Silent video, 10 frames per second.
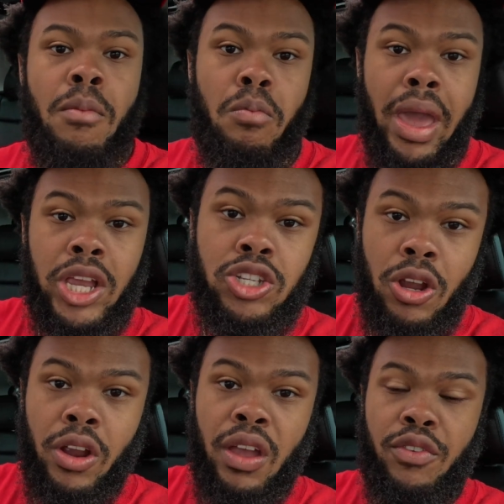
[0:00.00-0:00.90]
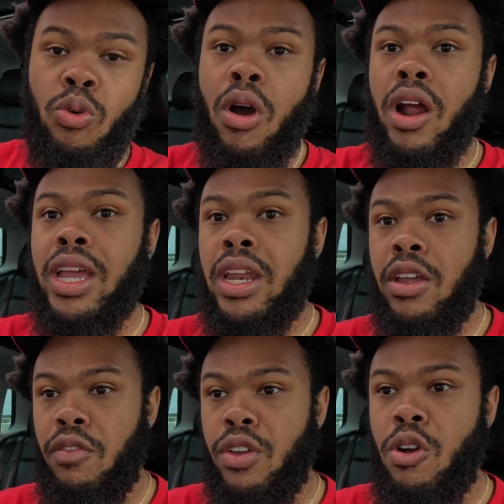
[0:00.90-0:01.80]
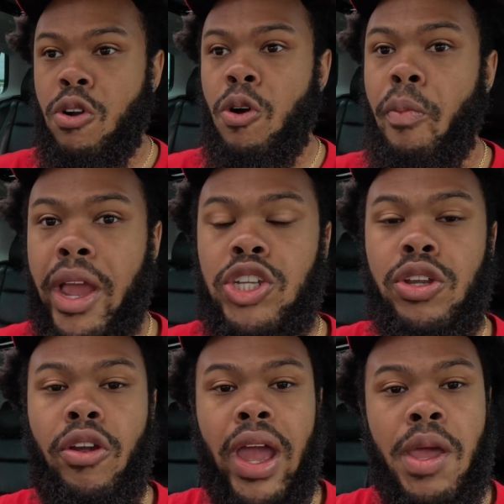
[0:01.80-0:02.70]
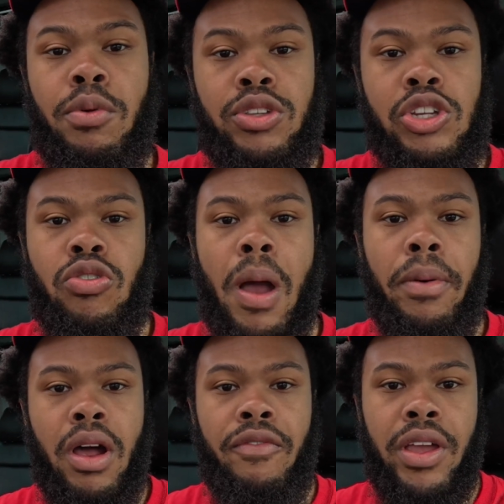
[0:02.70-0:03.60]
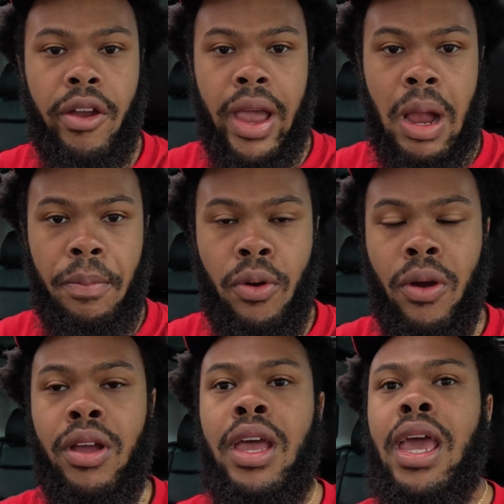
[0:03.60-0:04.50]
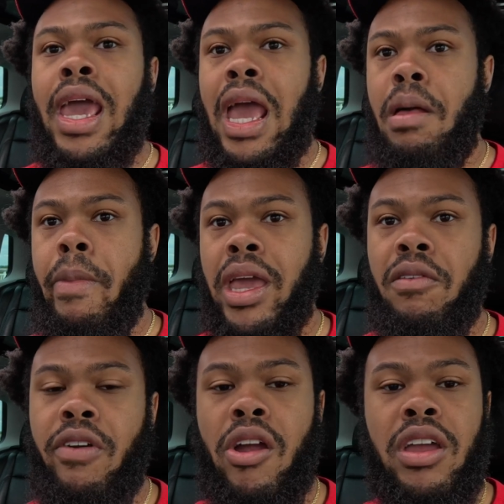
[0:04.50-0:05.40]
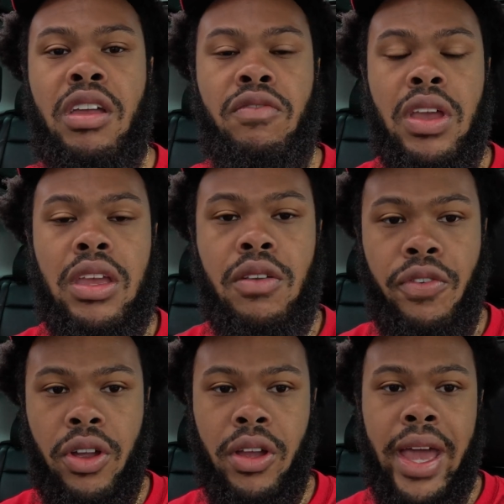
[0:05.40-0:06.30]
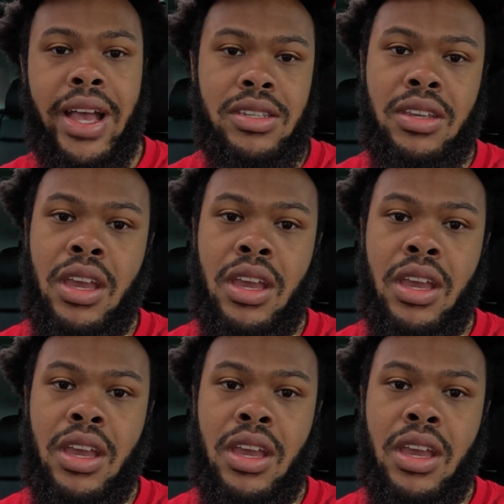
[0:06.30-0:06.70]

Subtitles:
Make sure if you are getting your vehicle, make sure you're able to drop it off at your airport and make it very convenient for your guests.